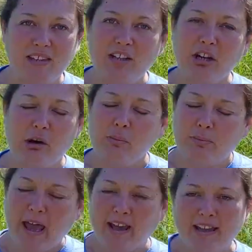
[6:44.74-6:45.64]
you know,
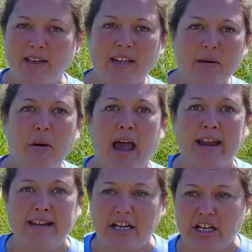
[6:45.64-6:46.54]
back in
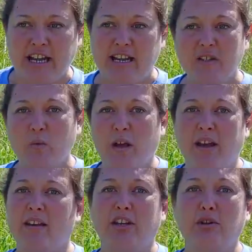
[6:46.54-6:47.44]
pioneer days
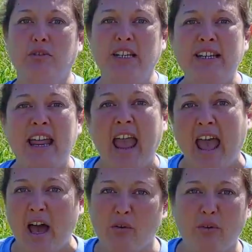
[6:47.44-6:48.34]
when you didn't
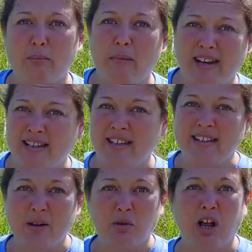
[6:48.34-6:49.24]
have
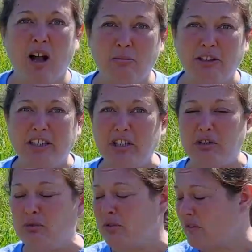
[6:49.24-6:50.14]
medicines that were commonly
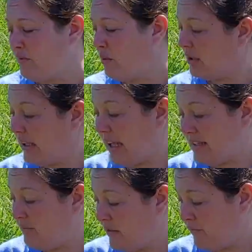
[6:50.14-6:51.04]
used for
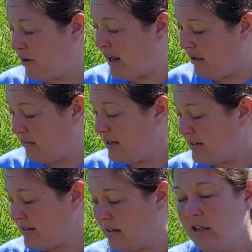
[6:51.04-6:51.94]
lots of different
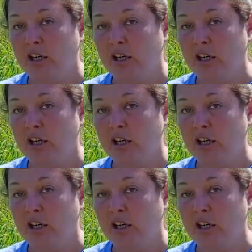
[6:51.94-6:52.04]
ailments,